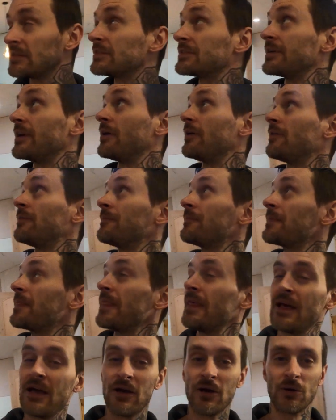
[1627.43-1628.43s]
So
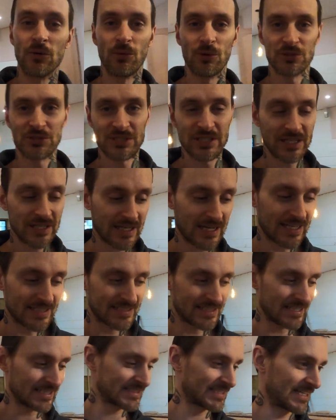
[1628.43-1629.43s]
we'll see you
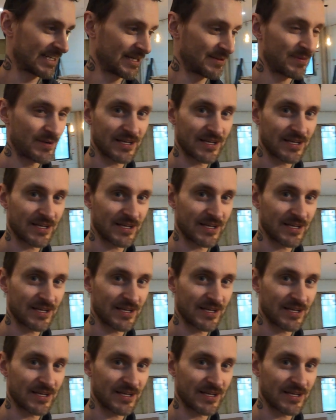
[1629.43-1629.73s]
guys next time.